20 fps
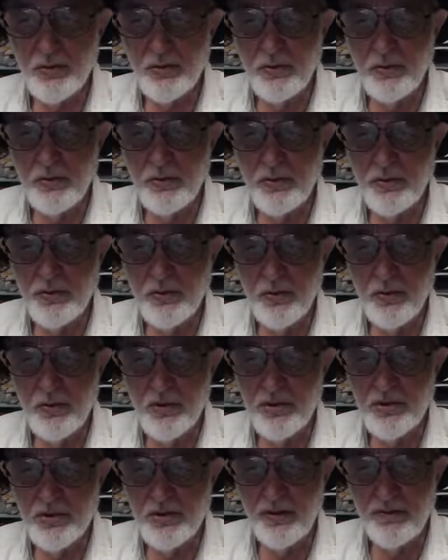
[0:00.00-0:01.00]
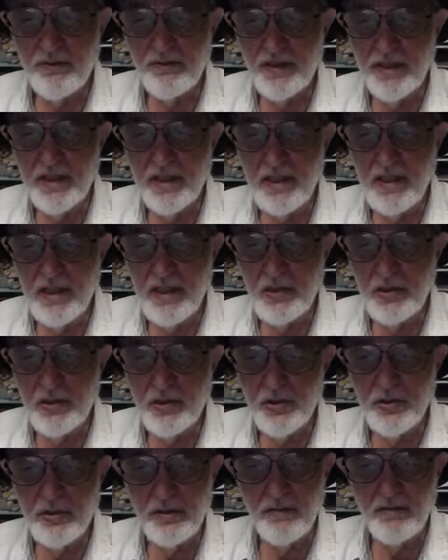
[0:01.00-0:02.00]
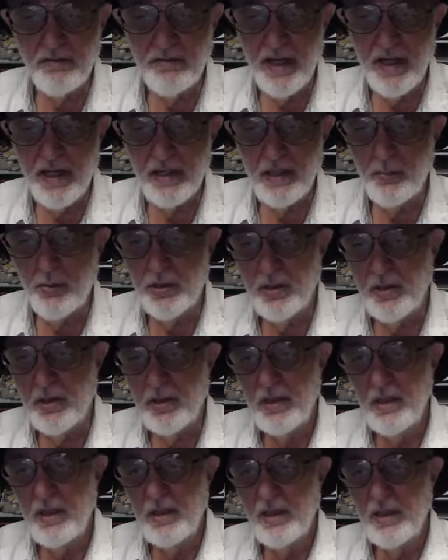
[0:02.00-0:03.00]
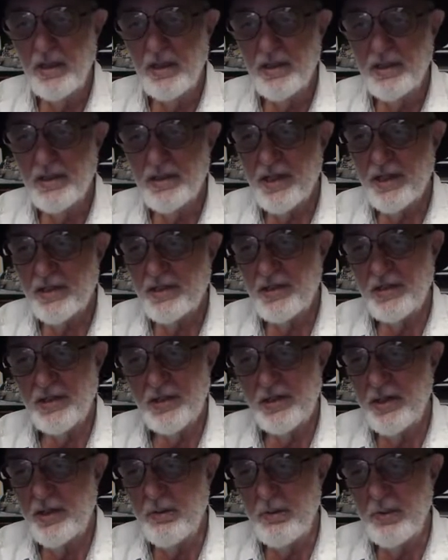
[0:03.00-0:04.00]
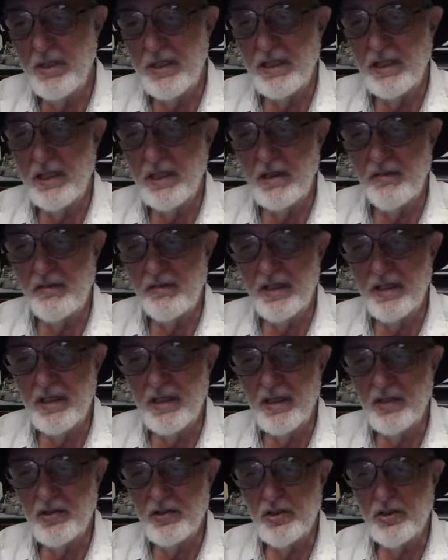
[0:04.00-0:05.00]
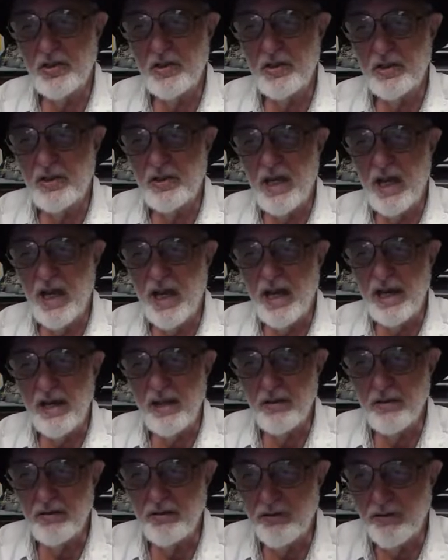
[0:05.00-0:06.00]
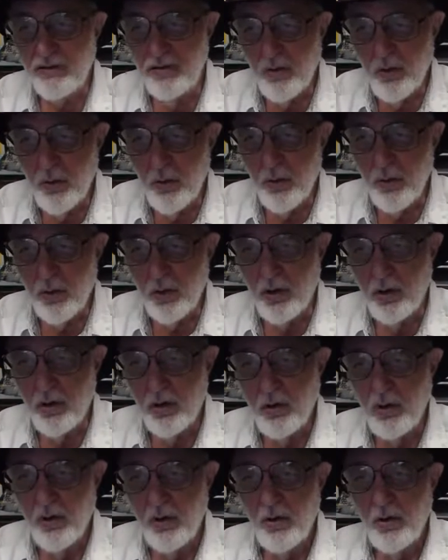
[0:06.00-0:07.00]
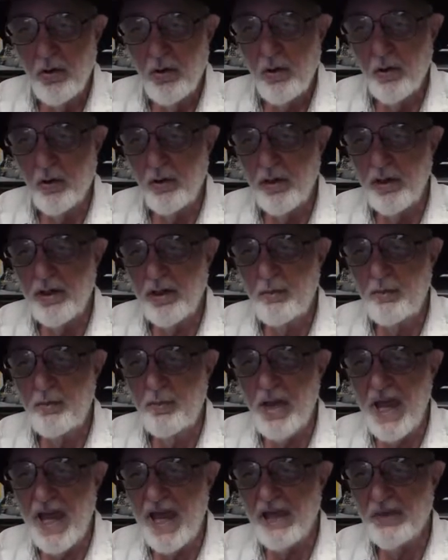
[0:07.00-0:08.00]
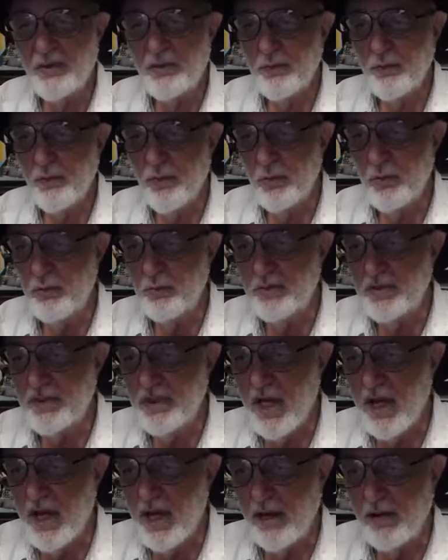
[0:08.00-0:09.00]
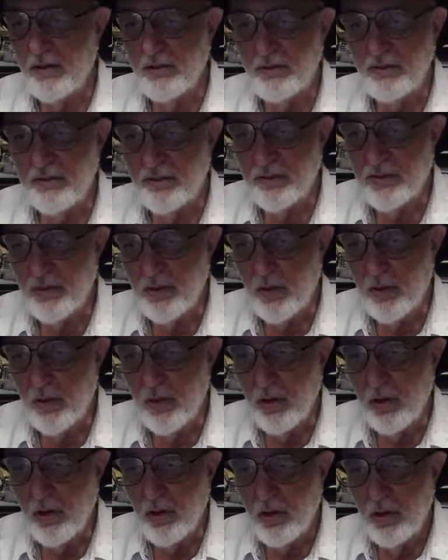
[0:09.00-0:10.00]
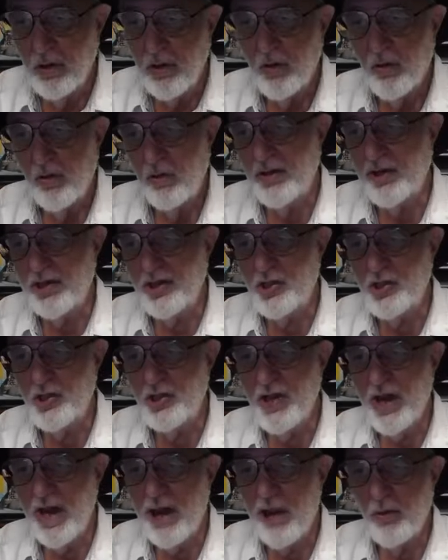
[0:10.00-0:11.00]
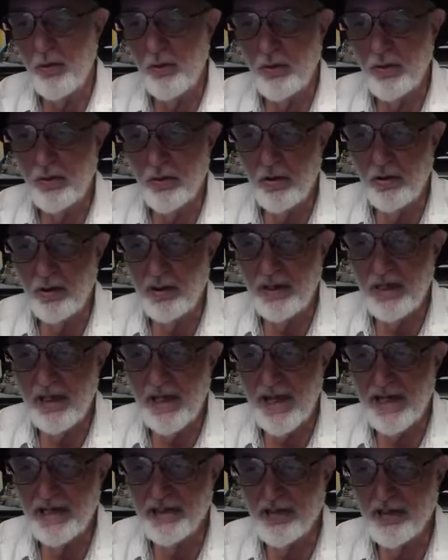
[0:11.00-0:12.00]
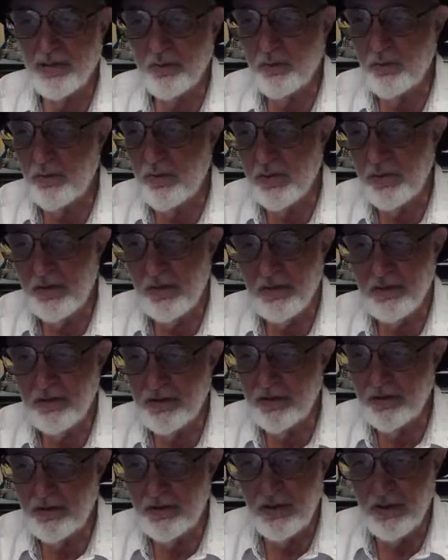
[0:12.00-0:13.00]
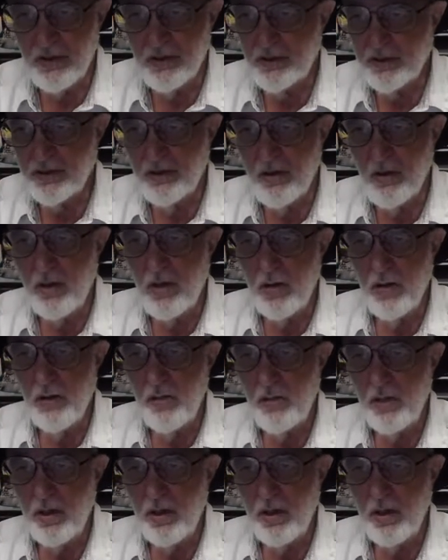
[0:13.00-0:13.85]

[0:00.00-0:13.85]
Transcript: source of ignition available, such as in the middle of a kitchen tiled floor, or in a bathroom tiled floor, or in a shower or closet where there's just no